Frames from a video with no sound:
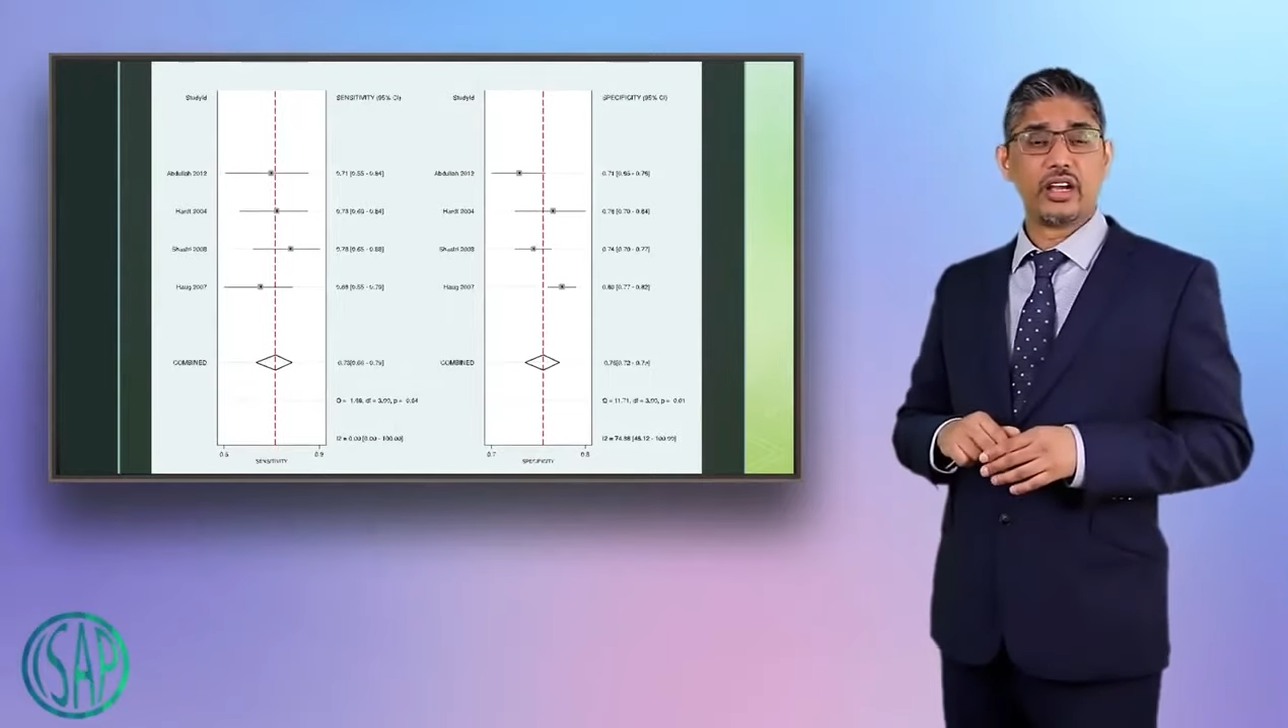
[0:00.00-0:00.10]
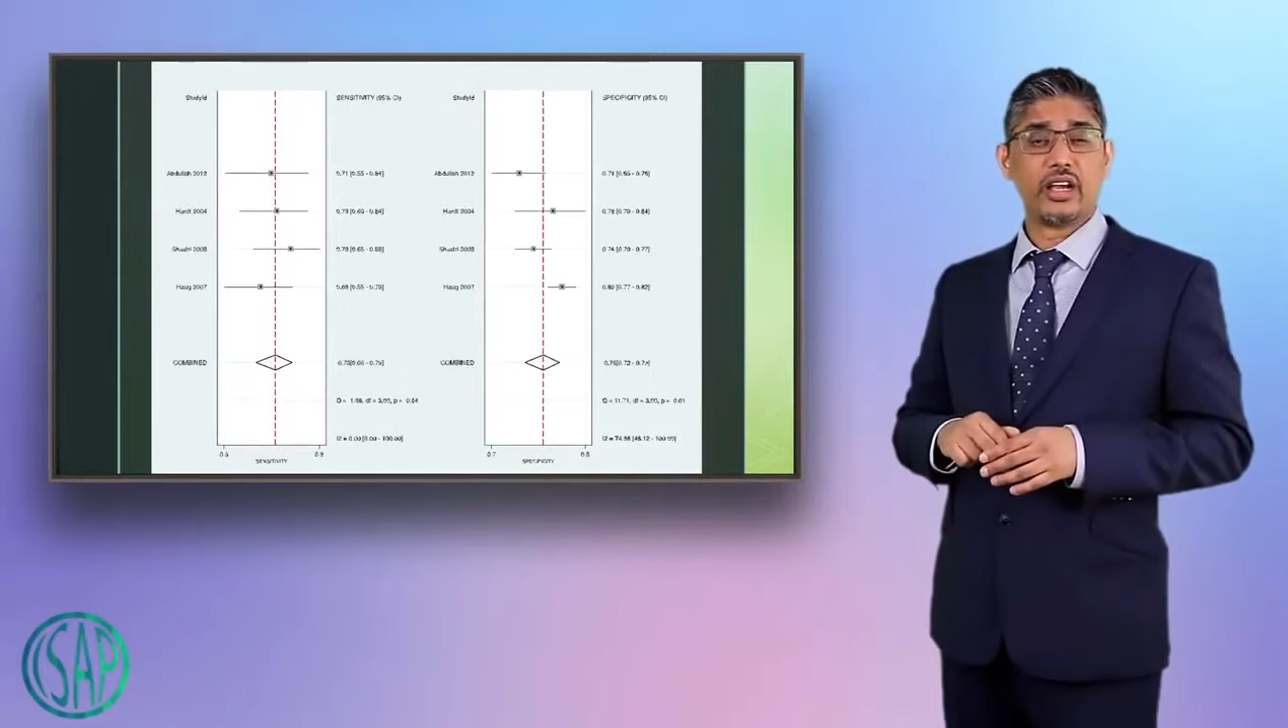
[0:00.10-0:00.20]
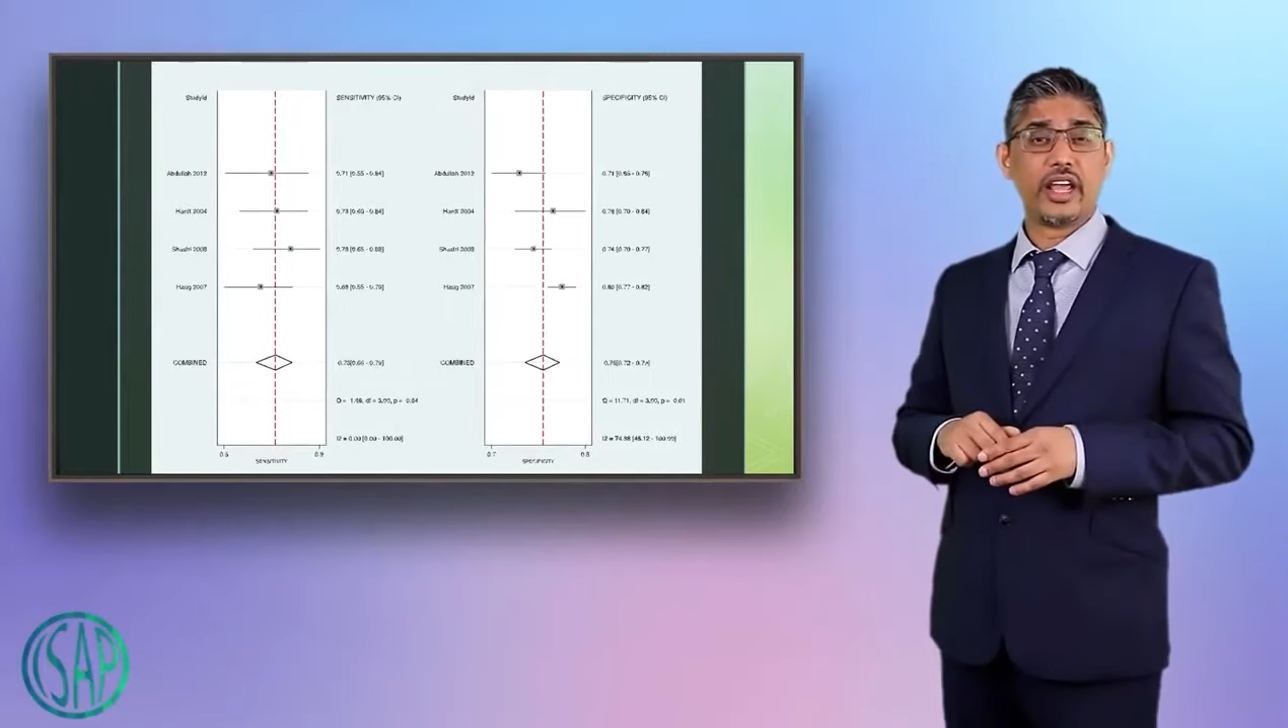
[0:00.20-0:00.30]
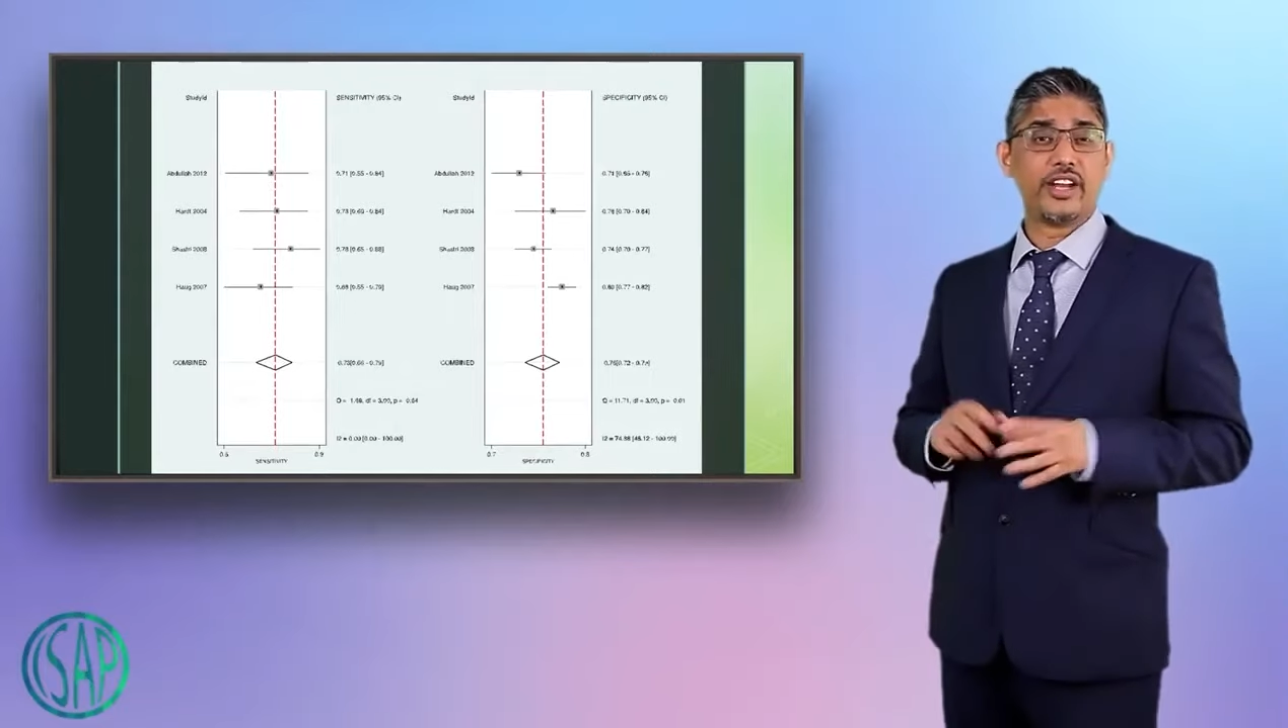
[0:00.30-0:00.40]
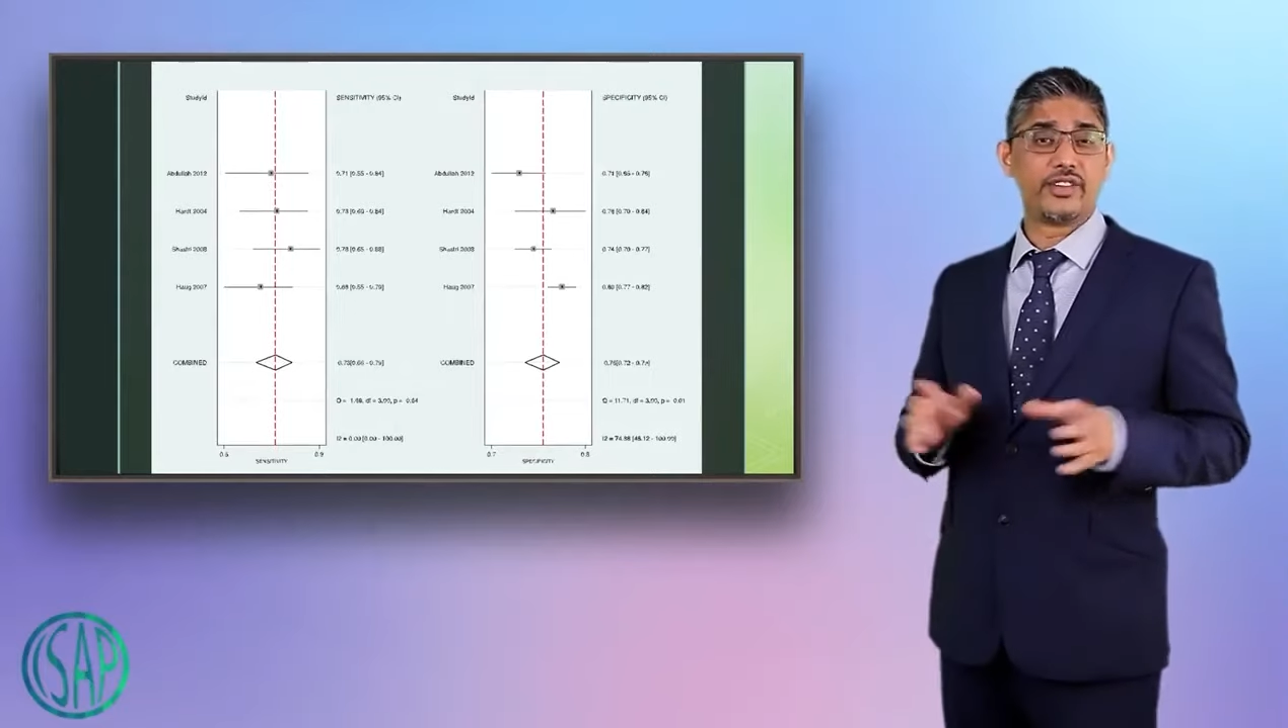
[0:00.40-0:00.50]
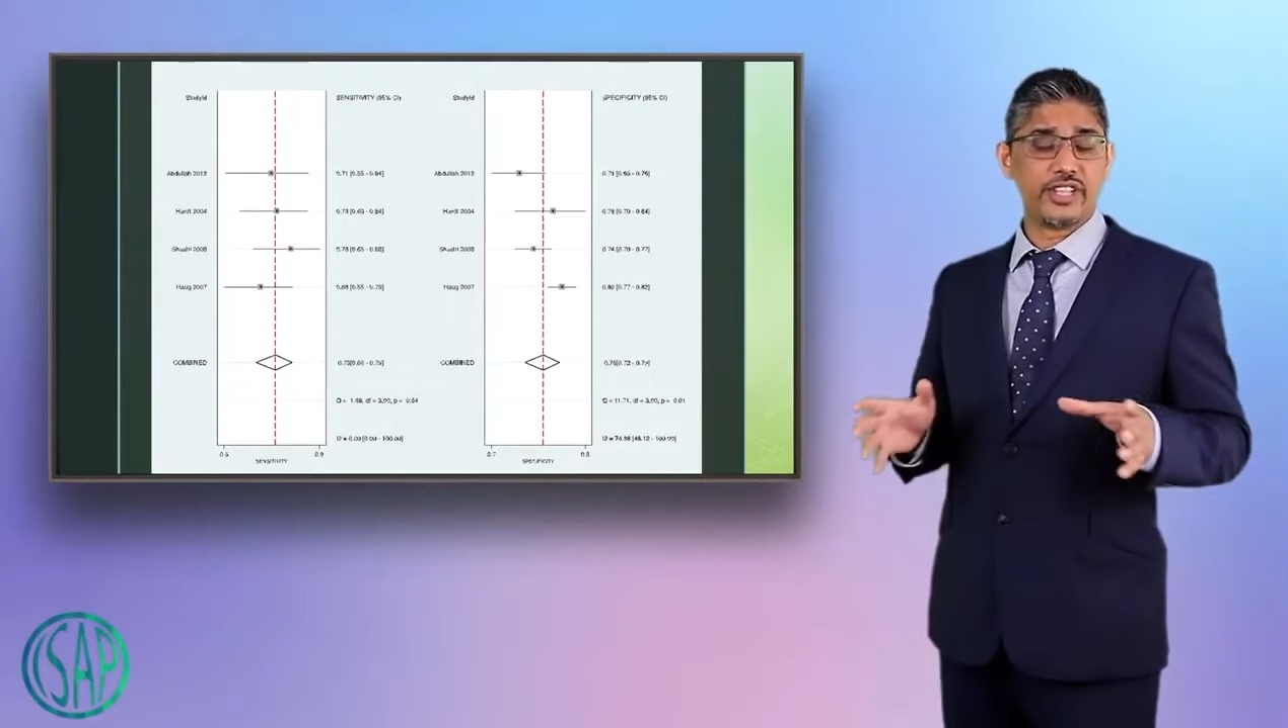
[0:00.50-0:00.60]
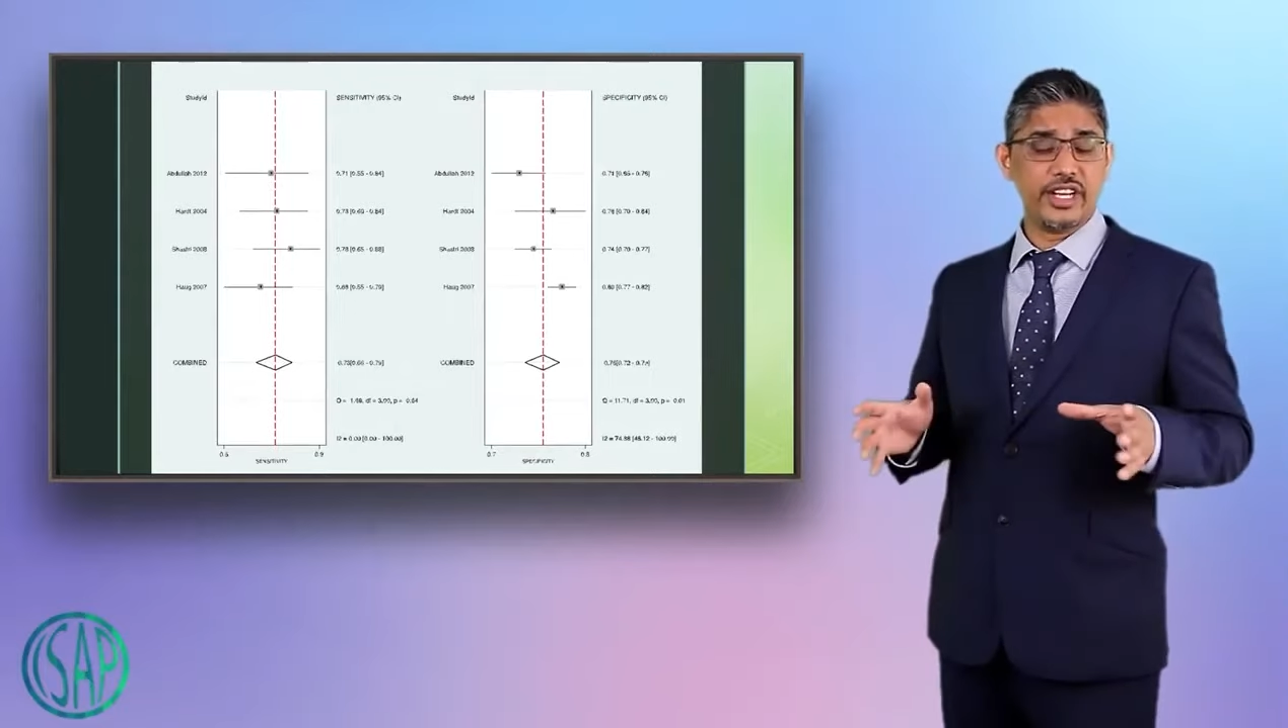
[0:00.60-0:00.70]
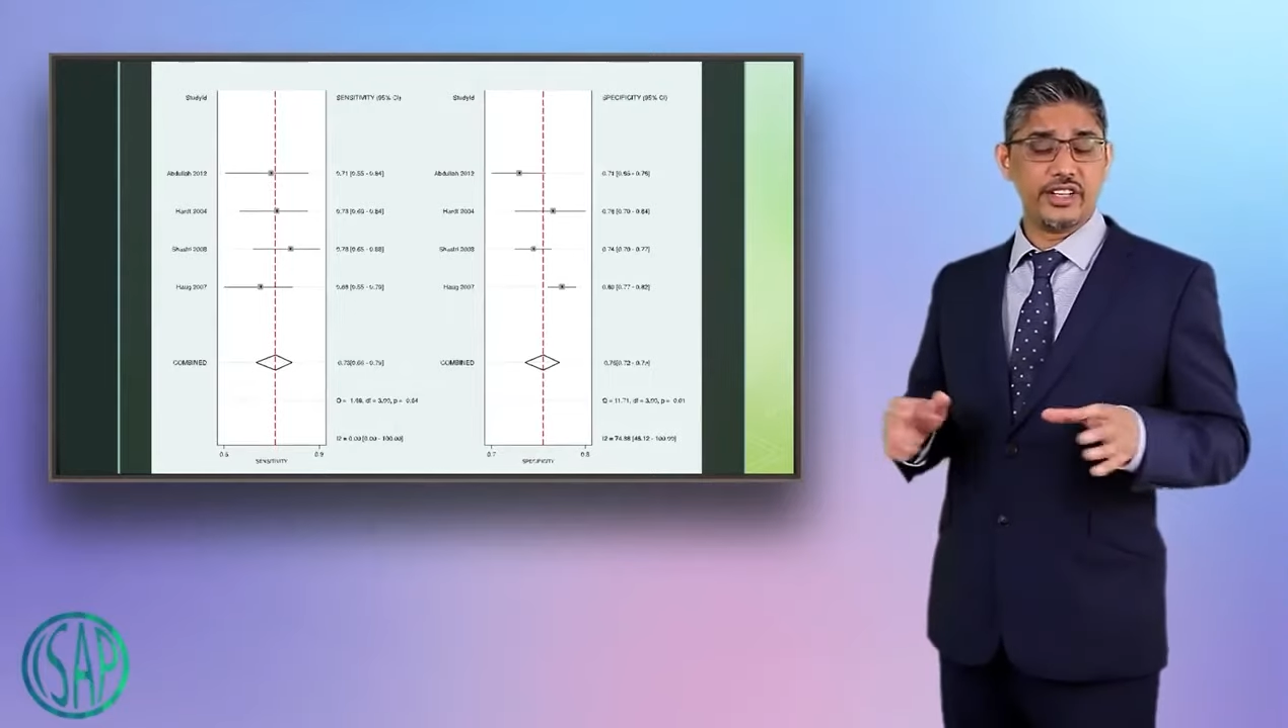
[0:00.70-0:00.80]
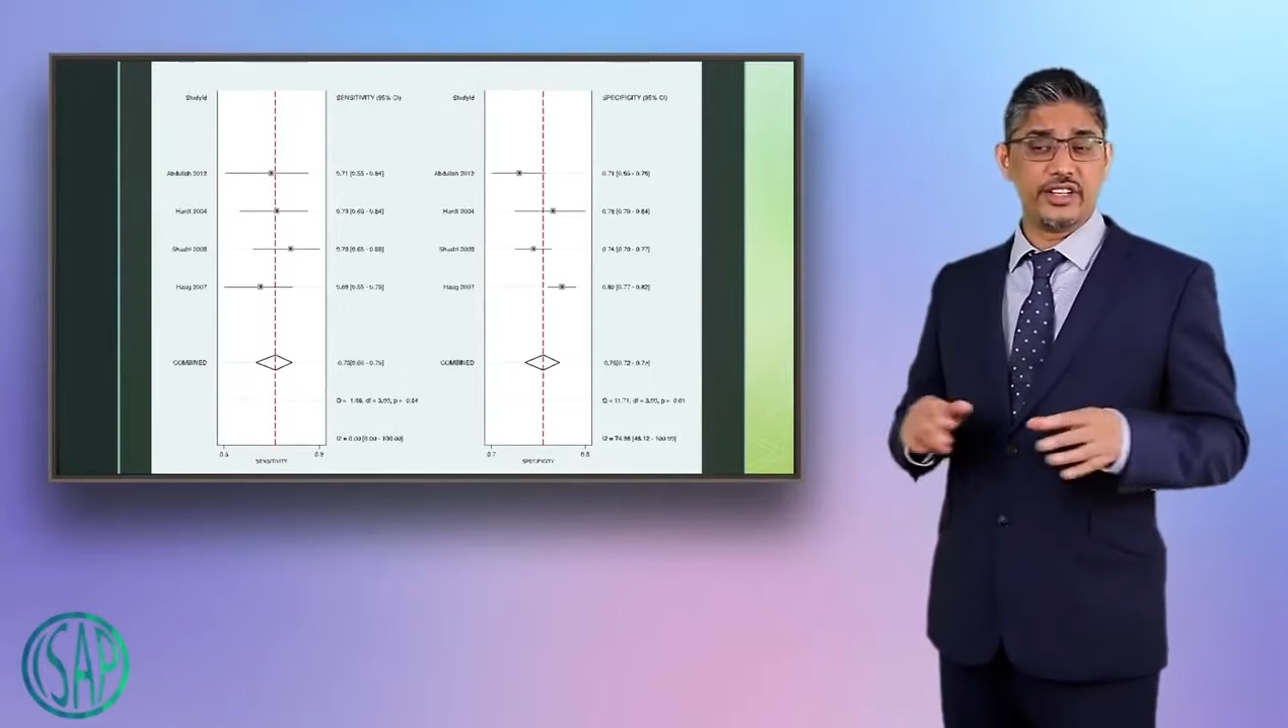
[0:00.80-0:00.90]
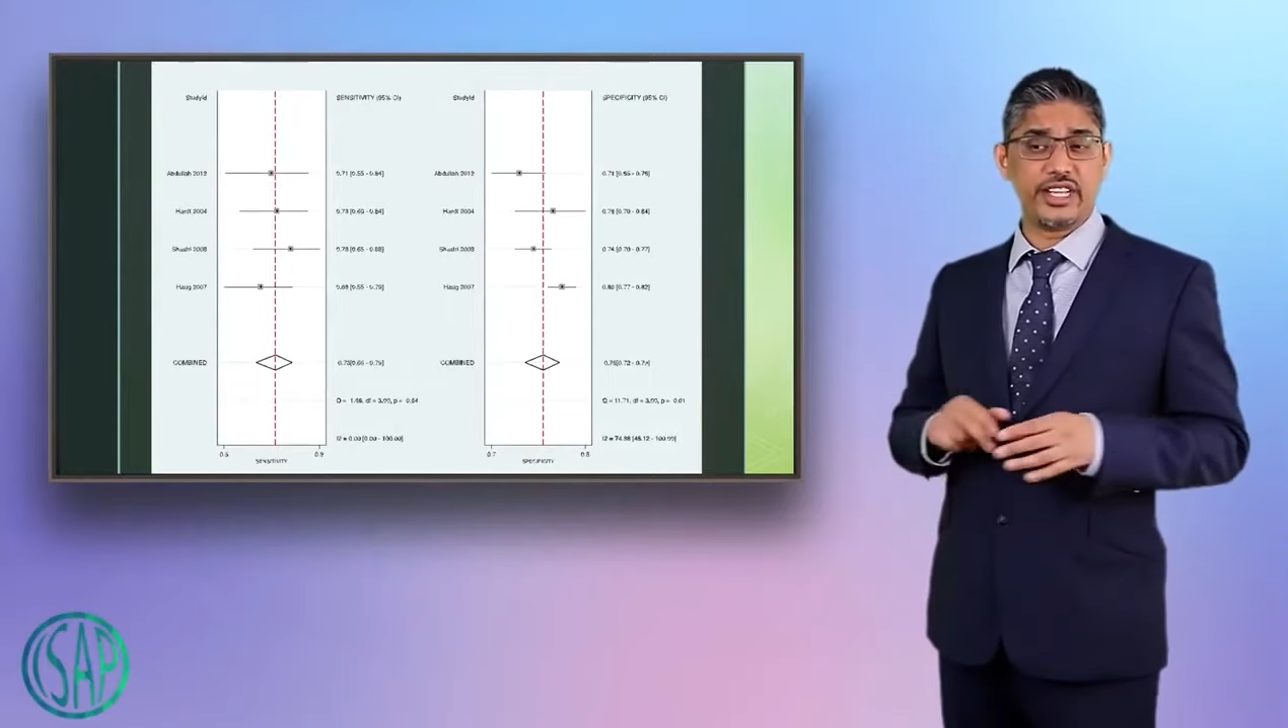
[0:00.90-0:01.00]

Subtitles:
heterogeneity